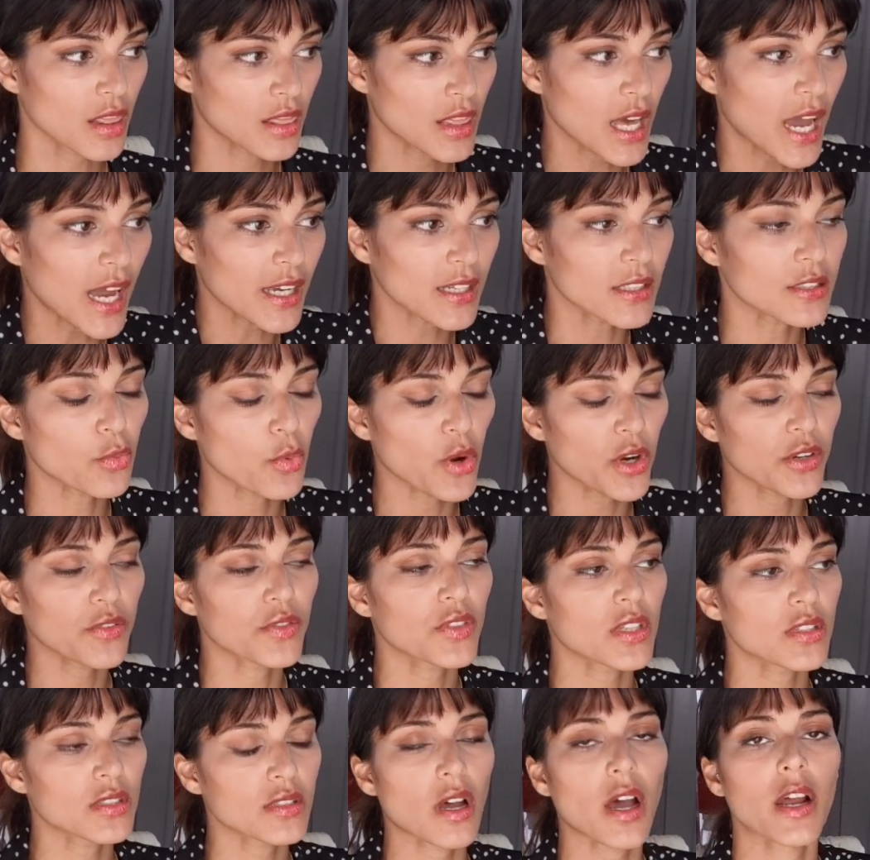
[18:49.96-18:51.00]
that is one
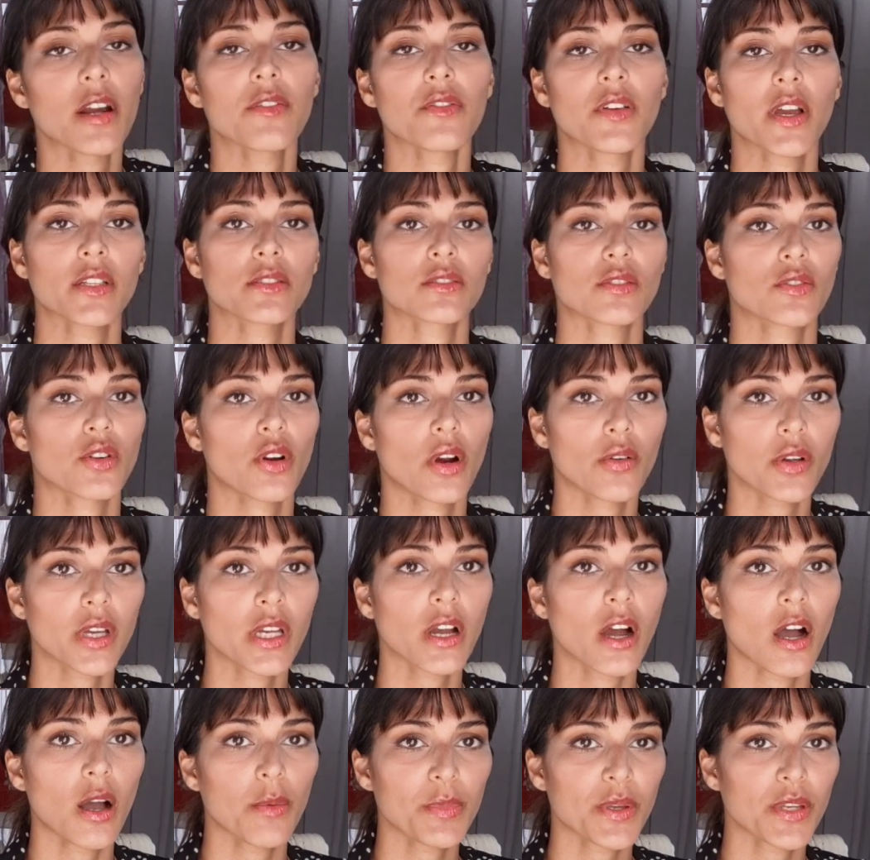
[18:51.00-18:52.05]
of the side effects of
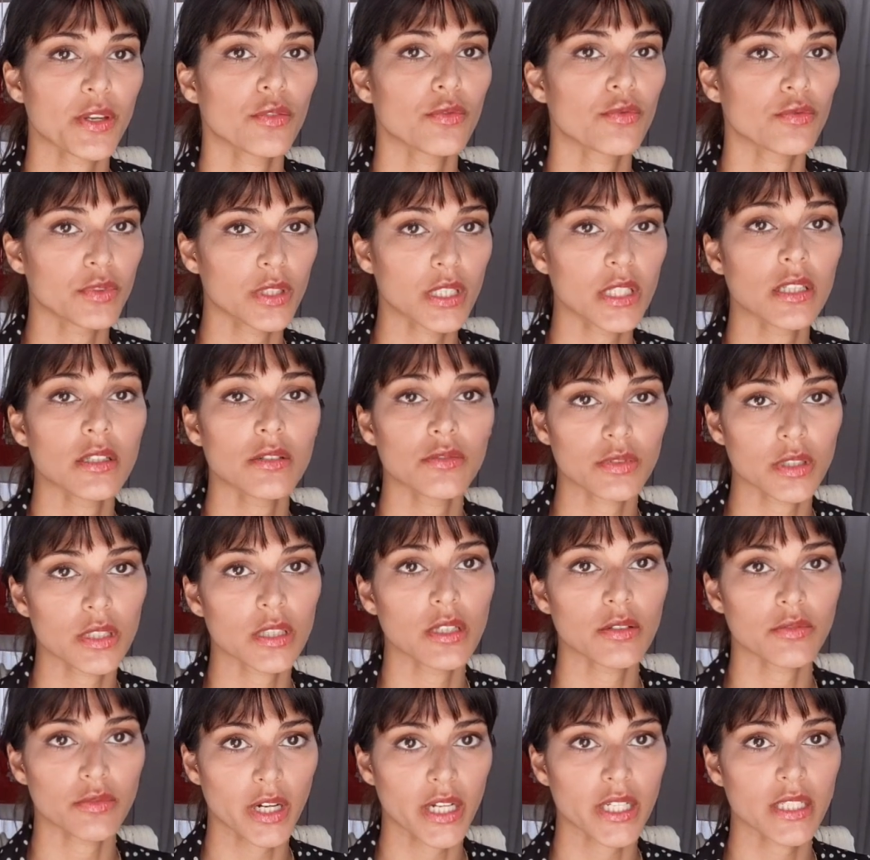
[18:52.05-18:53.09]
growing up in a really
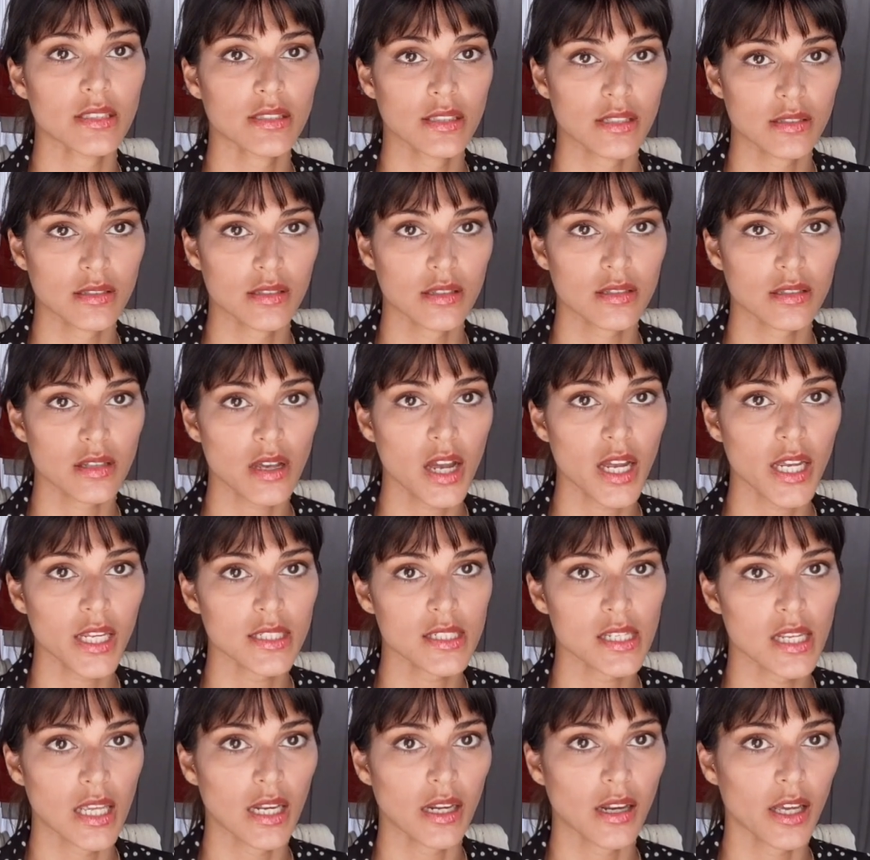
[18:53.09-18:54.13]
racist
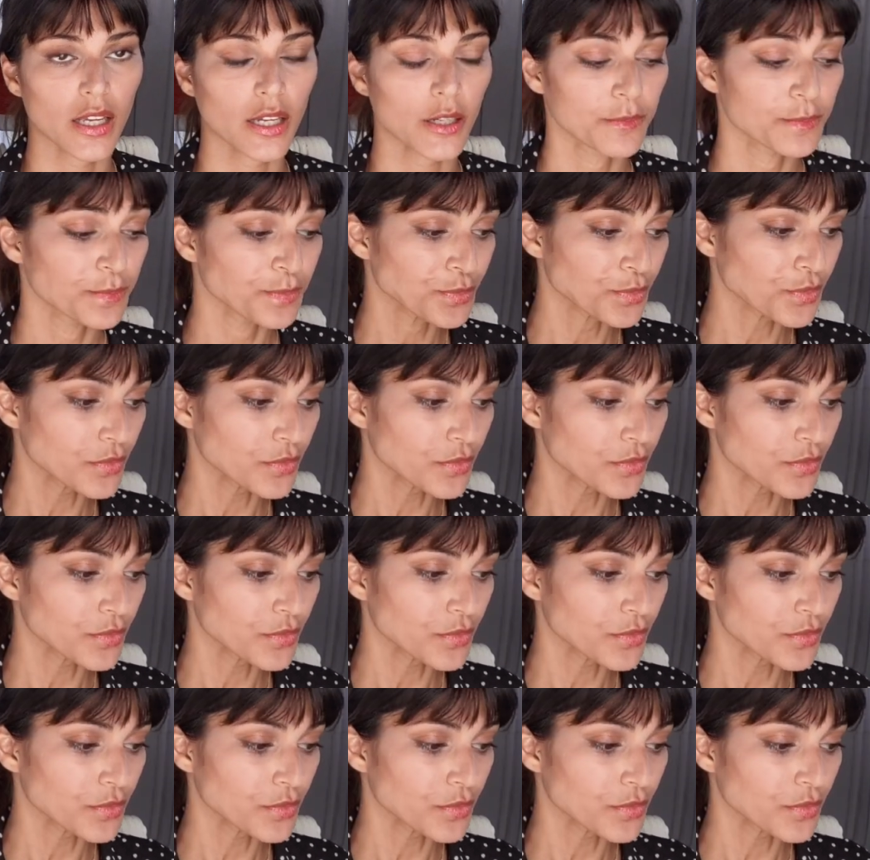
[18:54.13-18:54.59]
society. Like,